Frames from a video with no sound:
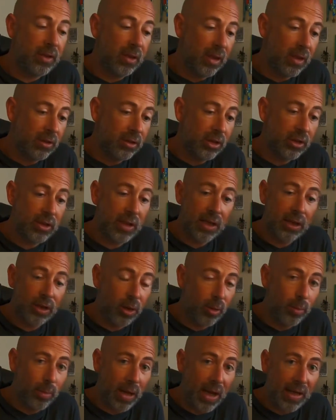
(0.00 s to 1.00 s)
just like
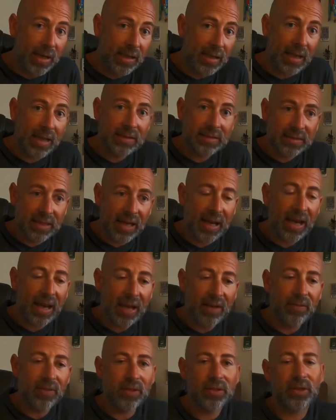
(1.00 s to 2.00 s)
your body has to
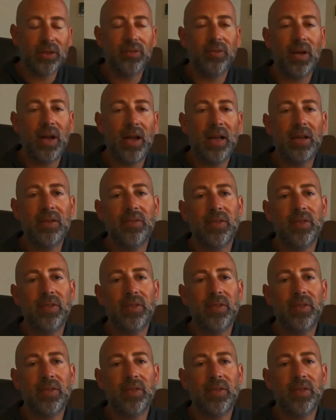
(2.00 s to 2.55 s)
have to survive,